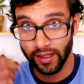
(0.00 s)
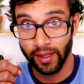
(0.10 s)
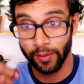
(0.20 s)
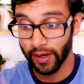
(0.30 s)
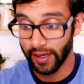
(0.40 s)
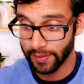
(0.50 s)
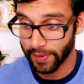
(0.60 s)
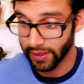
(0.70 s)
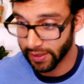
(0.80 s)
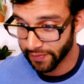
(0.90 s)
keep your eyes
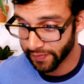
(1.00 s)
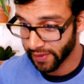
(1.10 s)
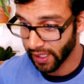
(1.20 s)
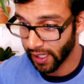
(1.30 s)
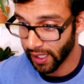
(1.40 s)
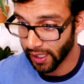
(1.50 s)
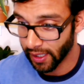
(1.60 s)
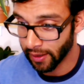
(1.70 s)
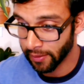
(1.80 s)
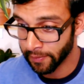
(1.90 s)
peeled.
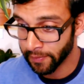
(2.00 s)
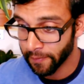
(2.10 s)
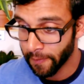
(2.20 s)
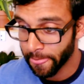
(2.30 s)
Running